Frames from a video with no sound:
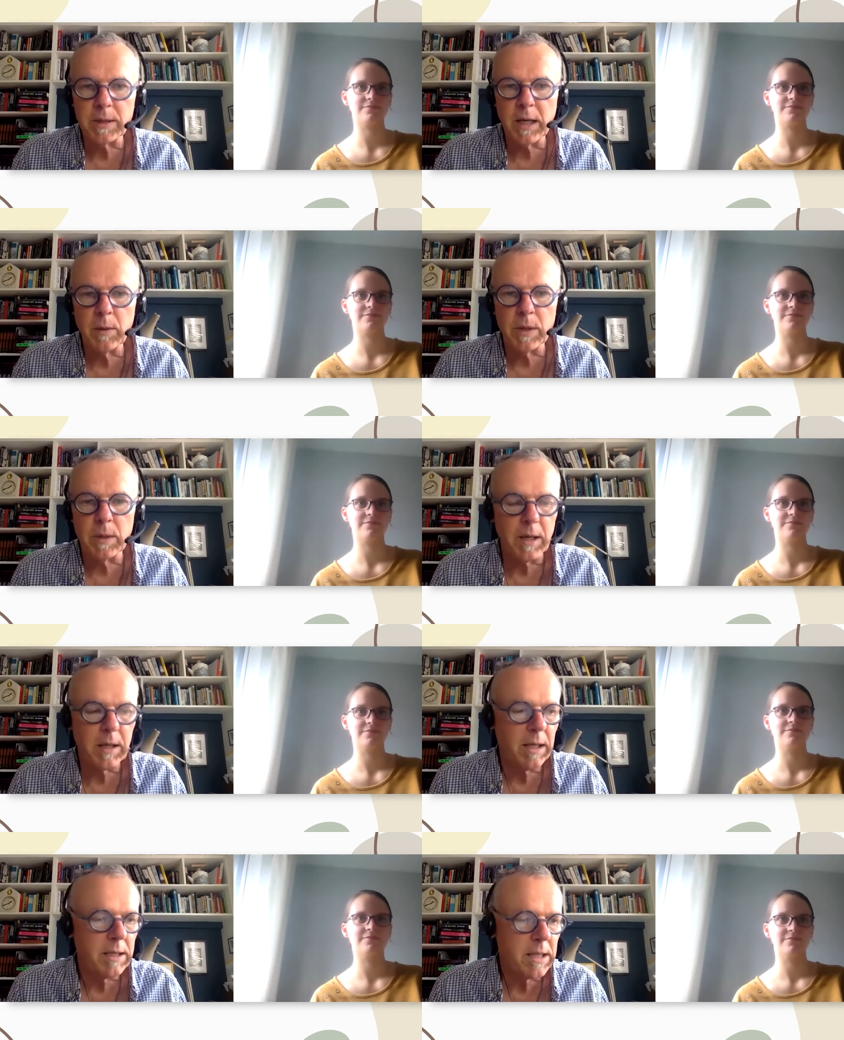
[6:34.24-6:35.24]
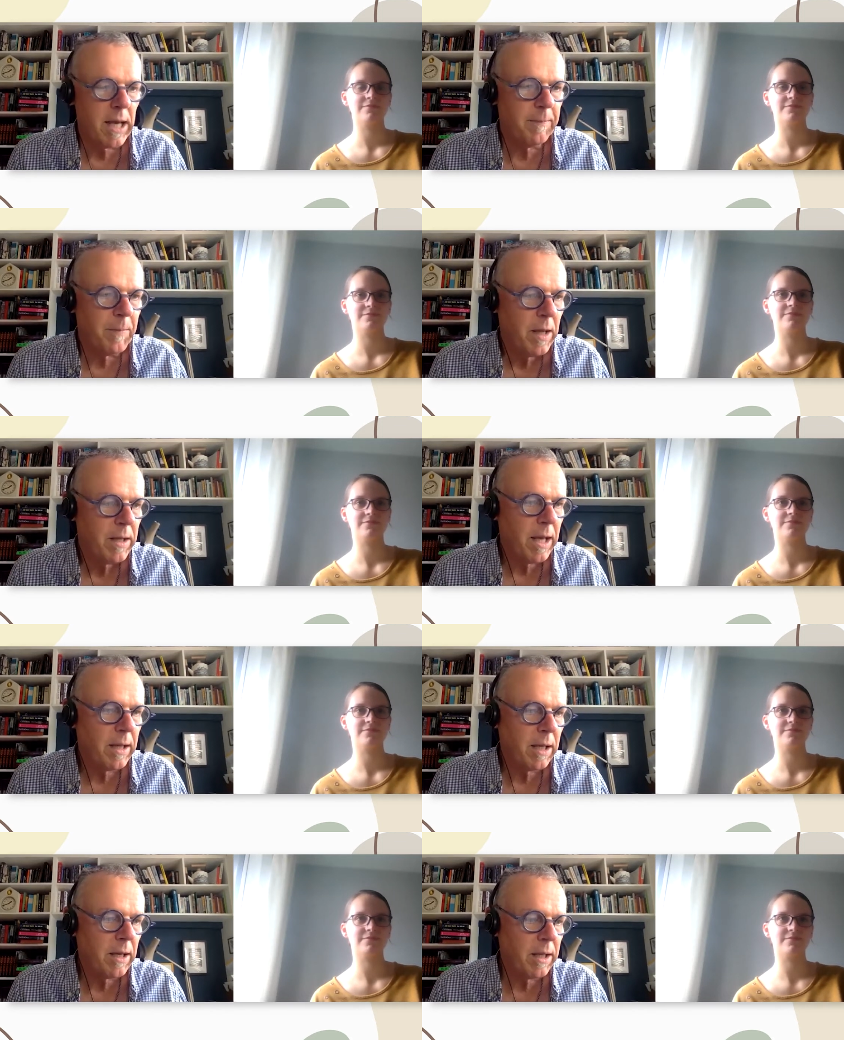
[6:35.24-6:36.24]
Speaker 1: to go with them and i think it's that that
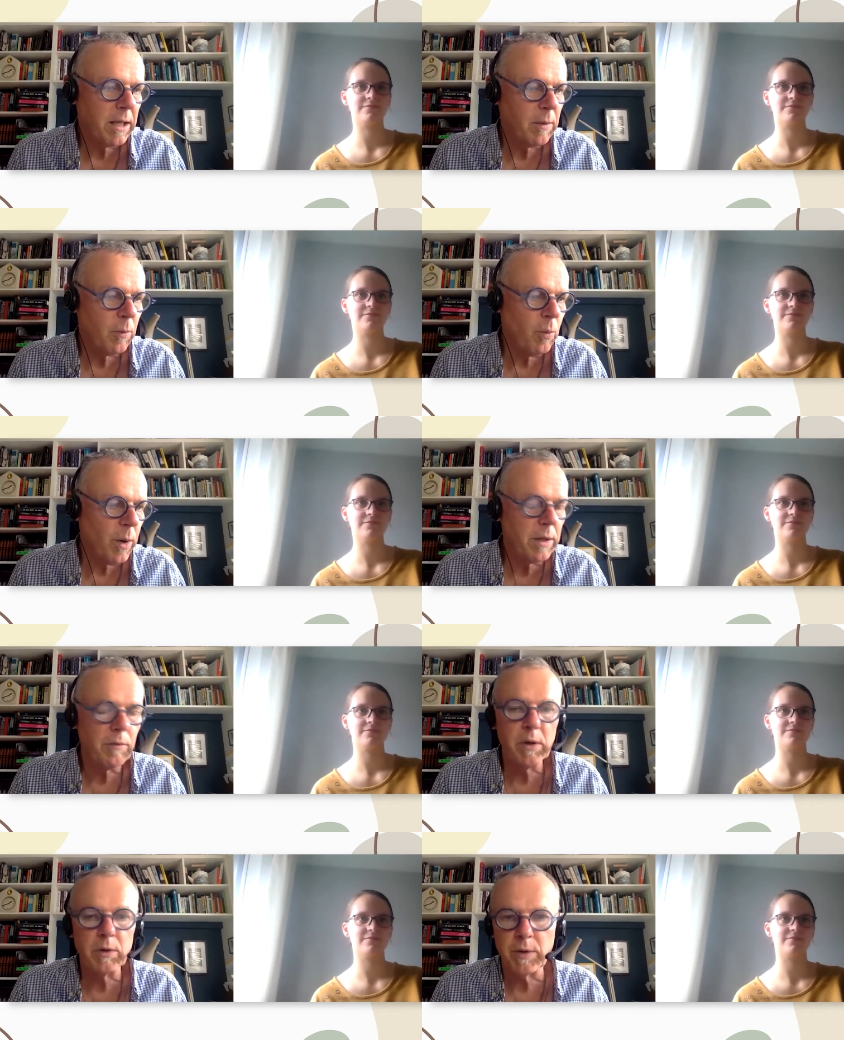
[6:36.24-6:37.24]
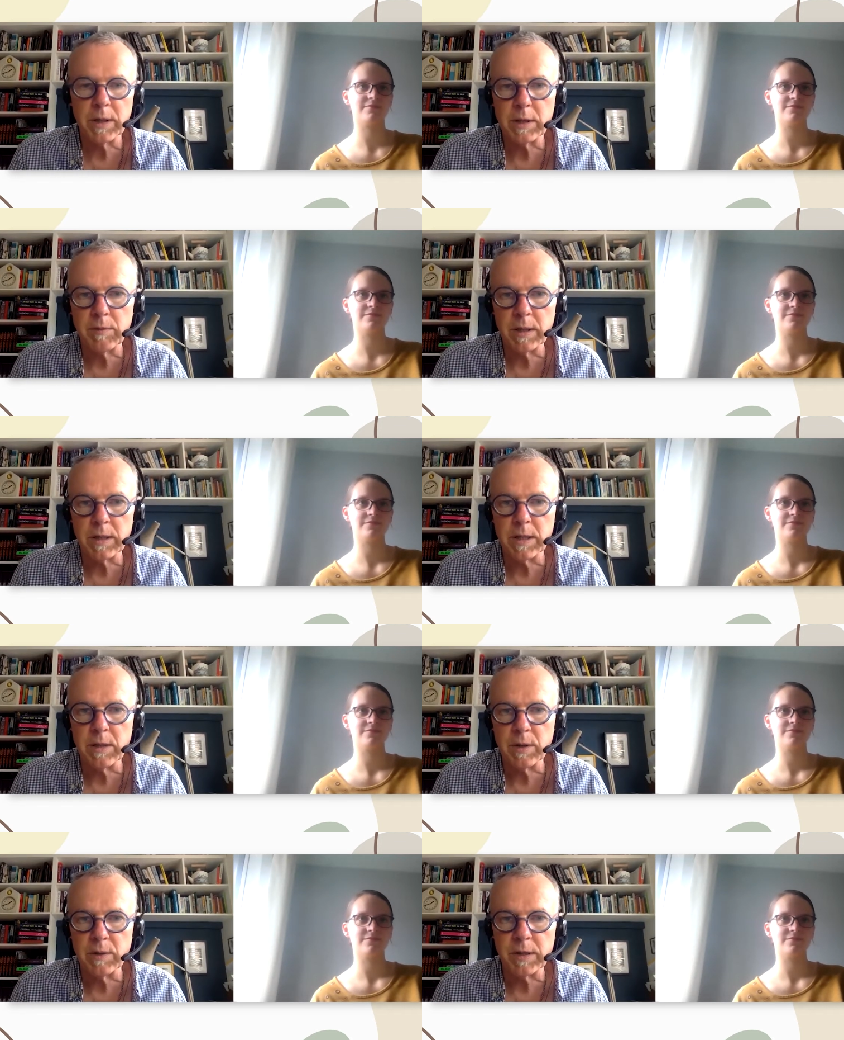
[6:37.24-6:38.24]
thing i think one of the real tricks to writing a
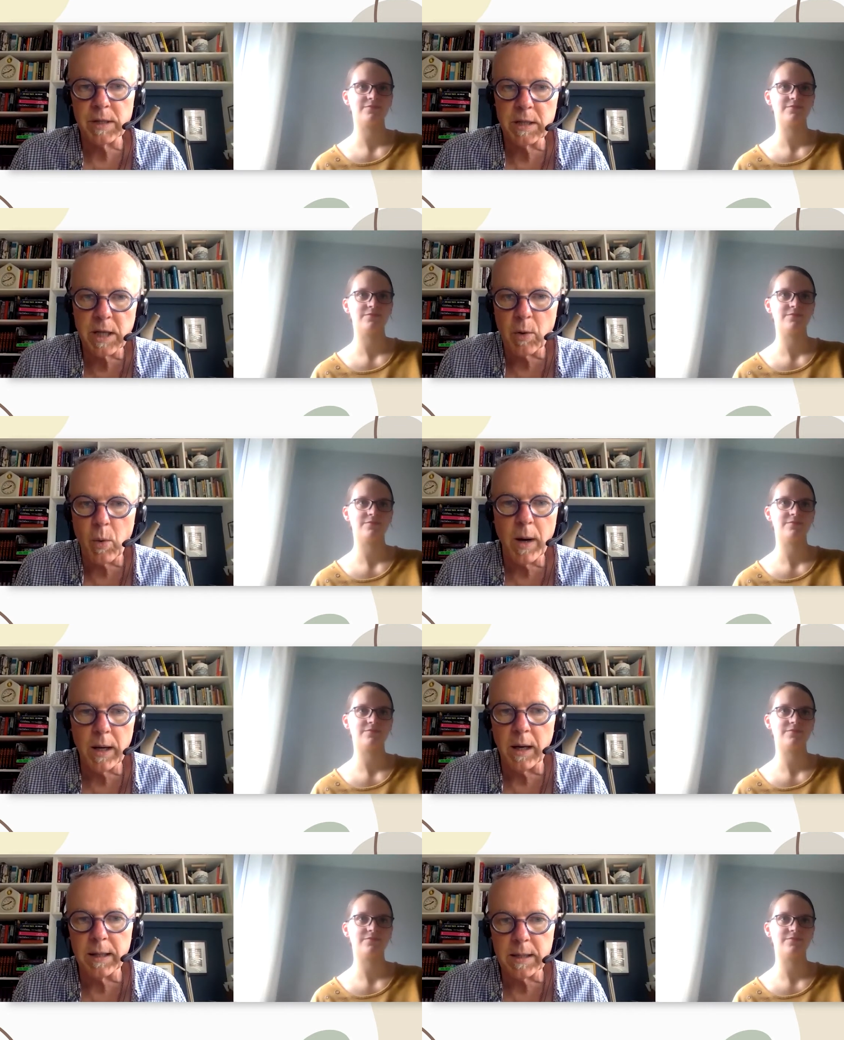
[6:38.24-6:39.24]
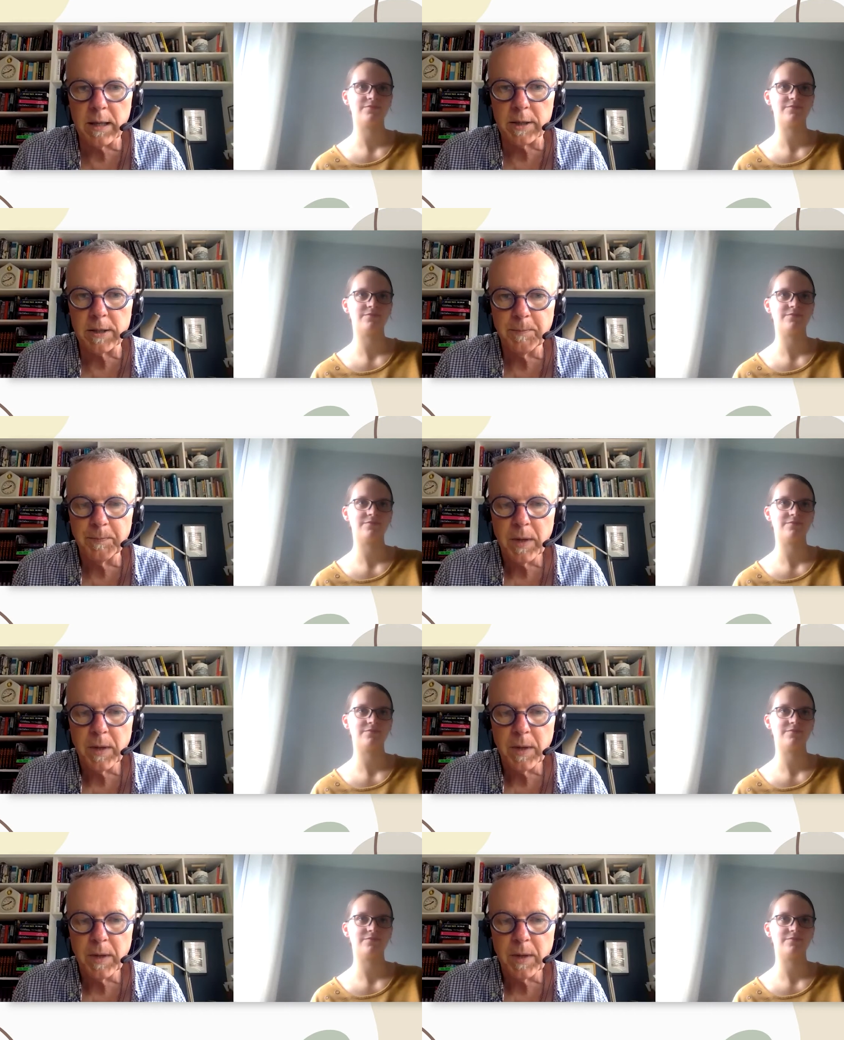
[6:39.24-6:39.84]
series fiction is to go quite light touch